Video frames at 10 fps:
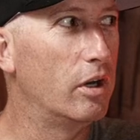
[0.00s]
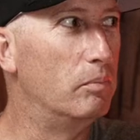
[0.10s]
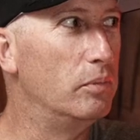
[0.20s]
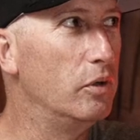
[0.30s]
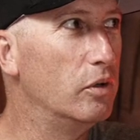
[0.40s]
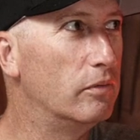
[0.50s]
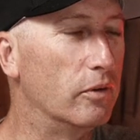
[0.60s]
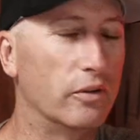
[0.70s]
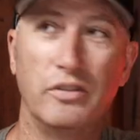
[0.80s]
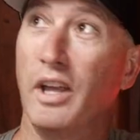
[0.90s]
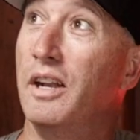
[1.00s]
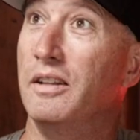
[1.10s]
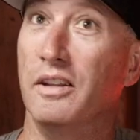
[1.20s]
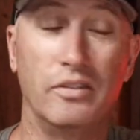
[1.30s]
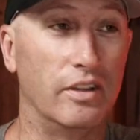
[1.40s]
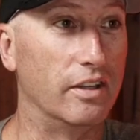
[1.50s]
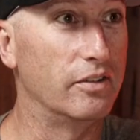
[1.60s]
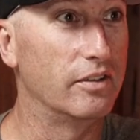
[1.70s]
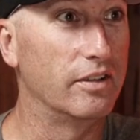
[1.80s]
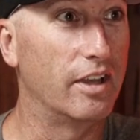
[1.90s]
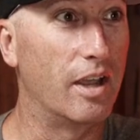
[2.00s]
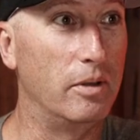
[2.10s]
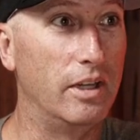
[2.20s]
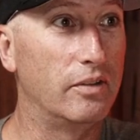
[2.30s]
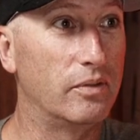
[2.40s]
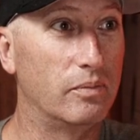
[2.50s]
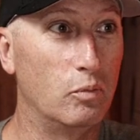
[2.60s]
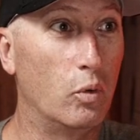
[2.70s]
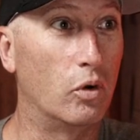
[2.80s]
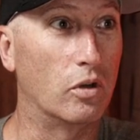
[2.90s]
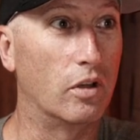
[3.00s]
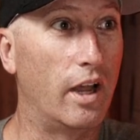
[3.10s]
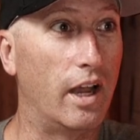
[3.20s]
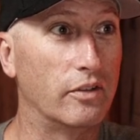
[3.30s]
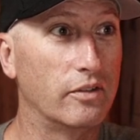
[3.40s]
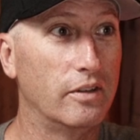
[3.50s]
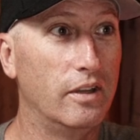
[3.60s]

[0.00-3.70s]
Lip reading: a beautiful setting this is. I mean, it's world class.